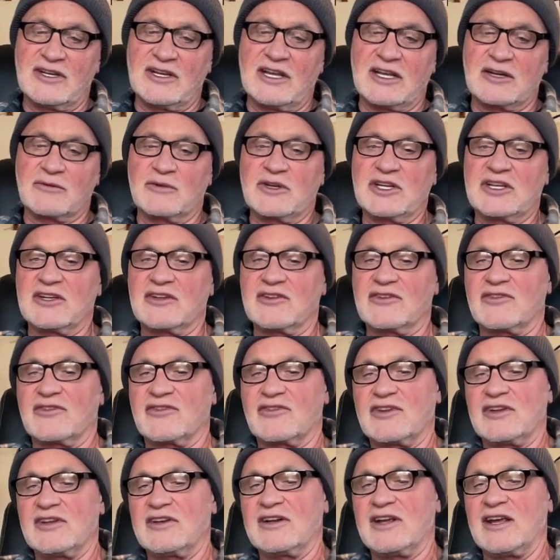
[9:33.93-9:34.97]
And we get
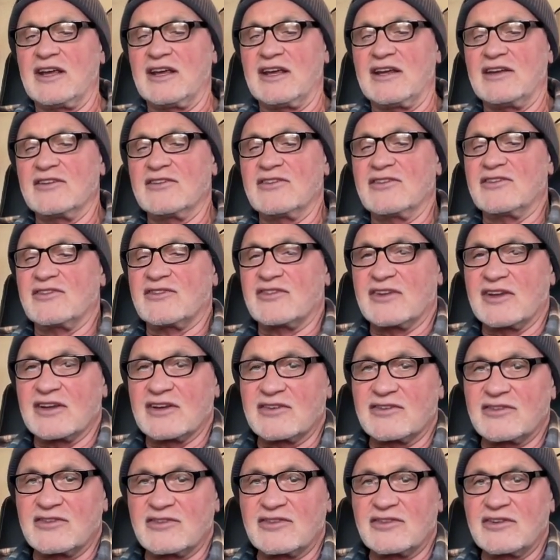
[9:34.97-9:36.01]
C to A is
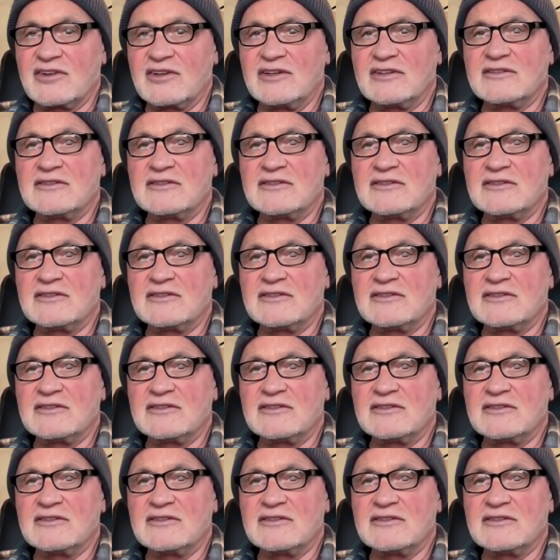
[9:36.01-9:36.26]
6.